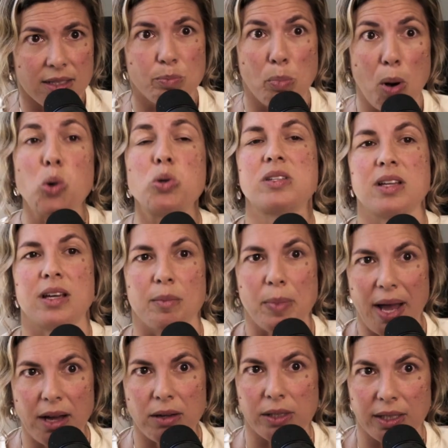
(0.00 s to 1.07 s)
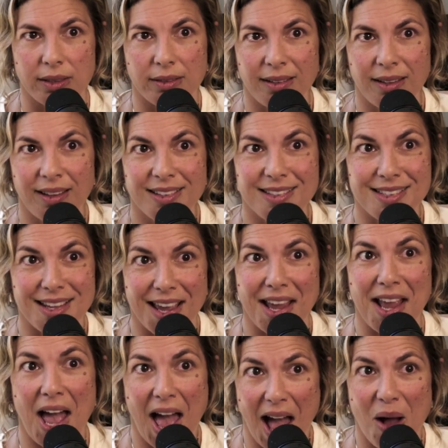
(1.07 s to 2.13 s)
is boasting about it,
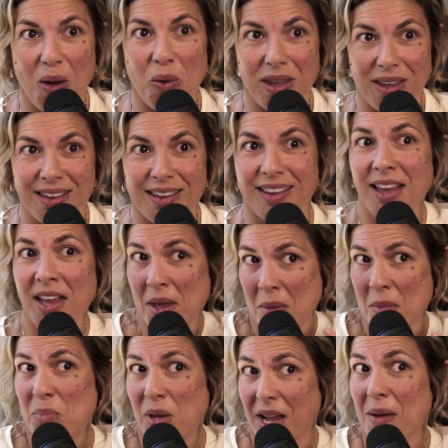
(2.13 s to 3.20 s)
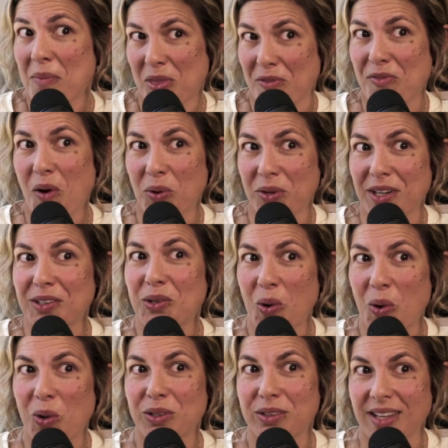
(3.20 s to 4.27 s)
saying how he picked up the phone and
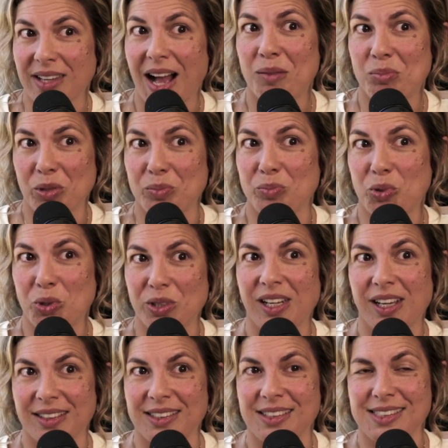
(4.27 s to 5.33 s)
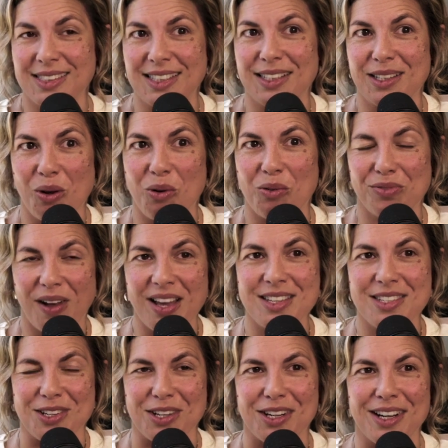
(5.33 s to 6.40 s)
called Albert Bourla, the CEO of
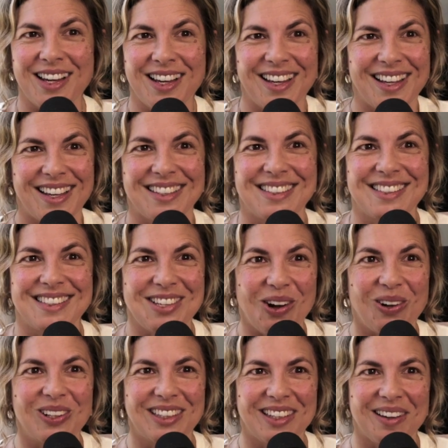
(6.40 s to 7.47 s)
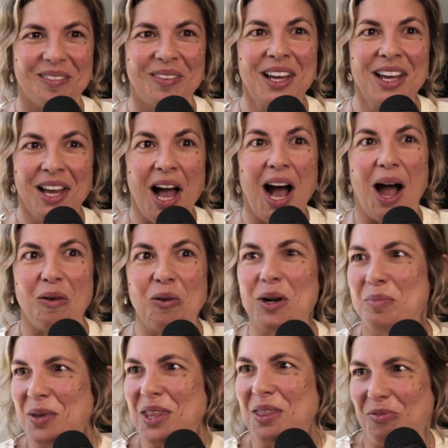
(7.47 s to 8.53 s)
Pfizer, and told him, I
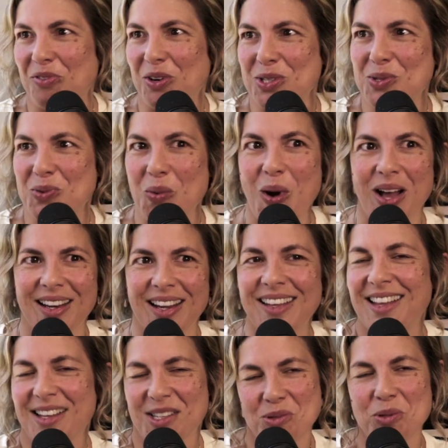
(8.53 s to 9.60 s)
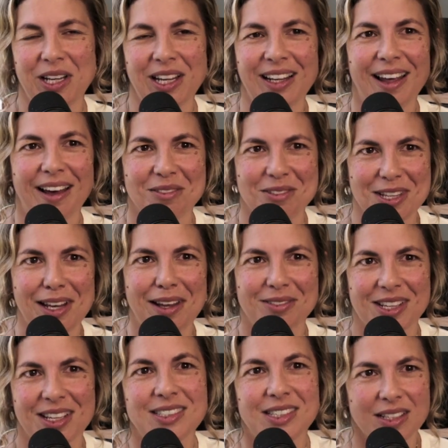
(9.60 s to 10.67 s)
want to be the first one. That's what he loves. He's
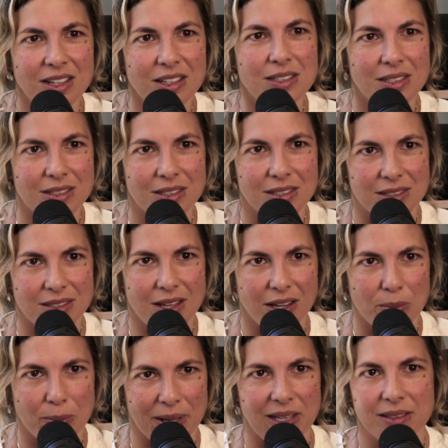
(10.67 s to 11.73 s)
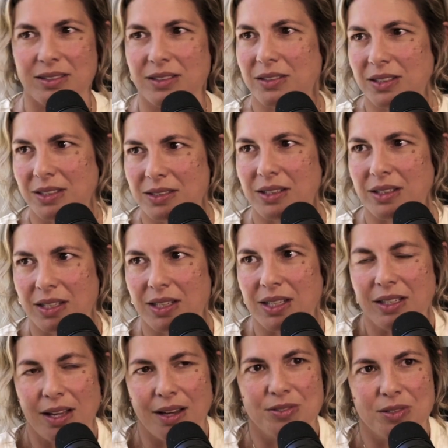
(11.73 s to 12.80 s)
a narcissist psychopath. So he's like, he
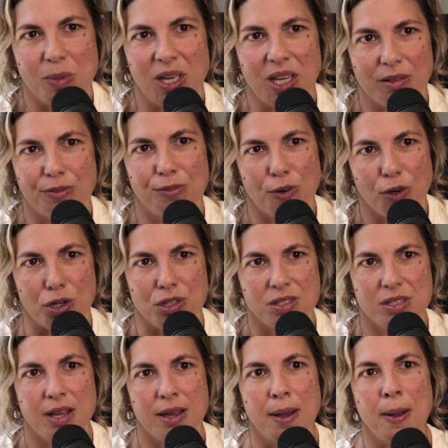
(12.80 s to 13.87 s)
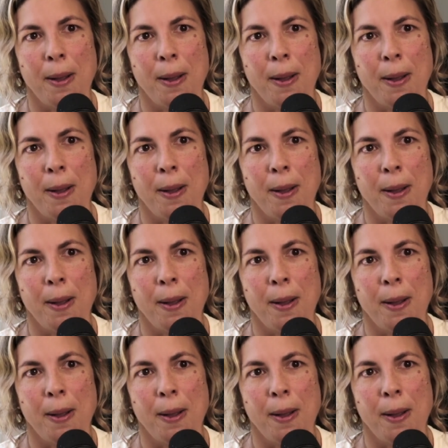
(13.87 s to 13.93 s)
loves being a first.